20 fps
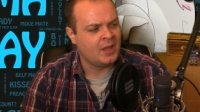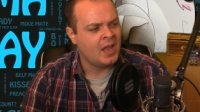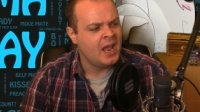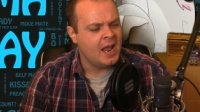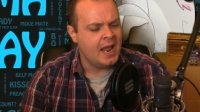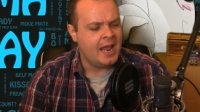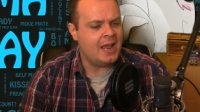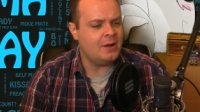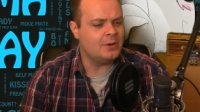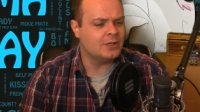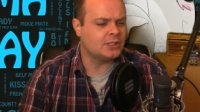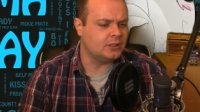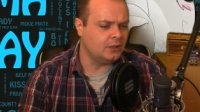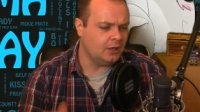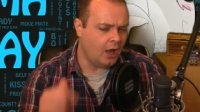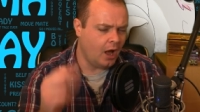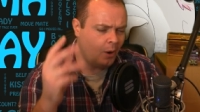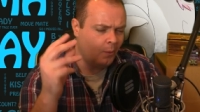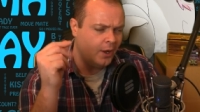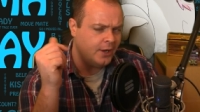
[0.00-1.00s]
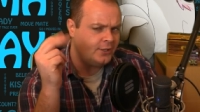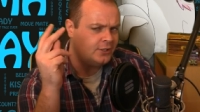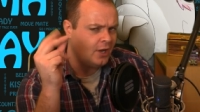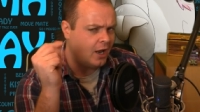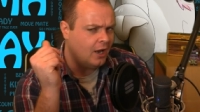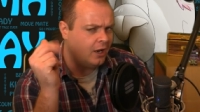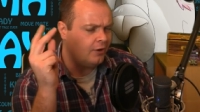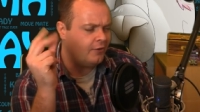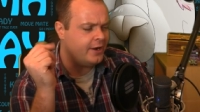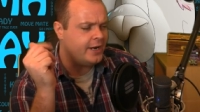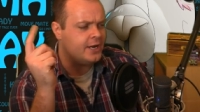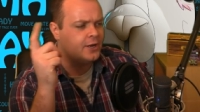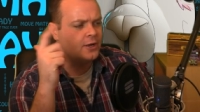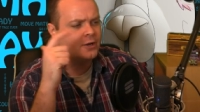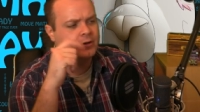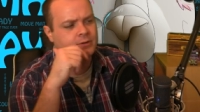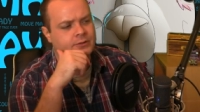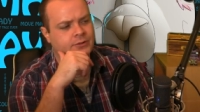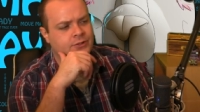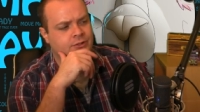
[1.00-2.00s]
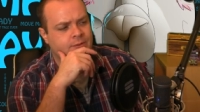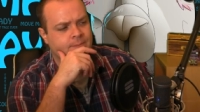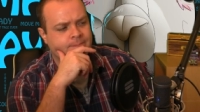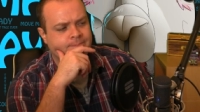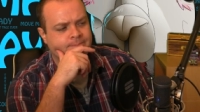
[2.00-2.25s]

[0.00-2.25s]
He was low on dollary dues.